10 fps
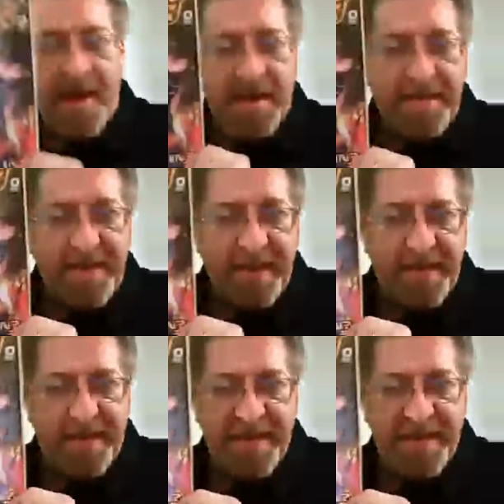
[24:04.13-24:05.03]
love
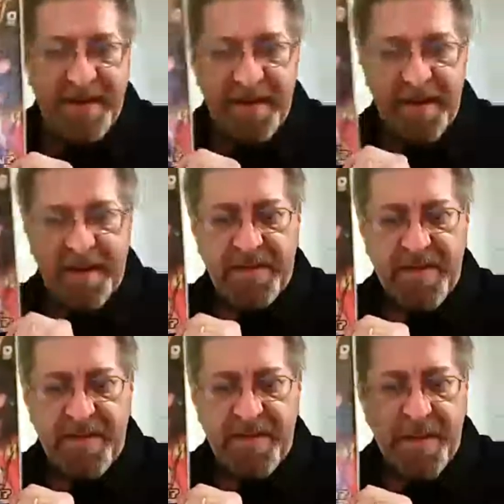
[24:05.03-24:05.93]
these
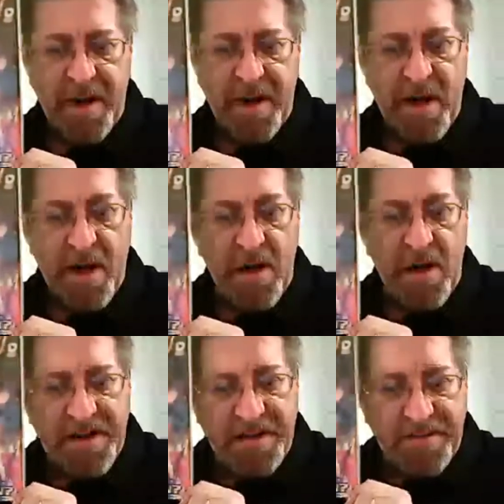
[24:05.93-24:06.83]
covers where
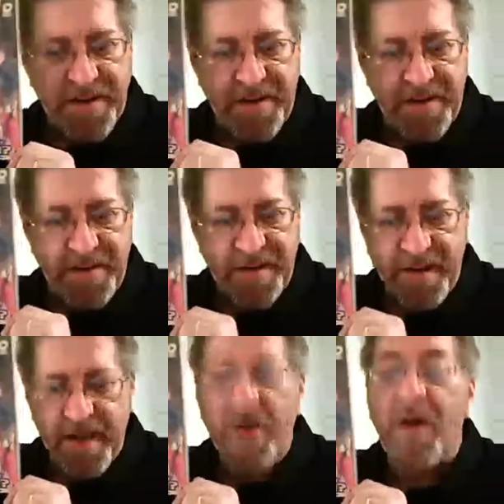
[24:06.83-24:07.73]
all the different
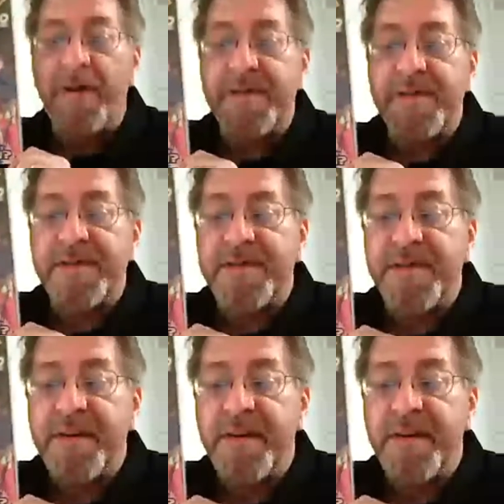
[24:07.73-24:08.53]
artists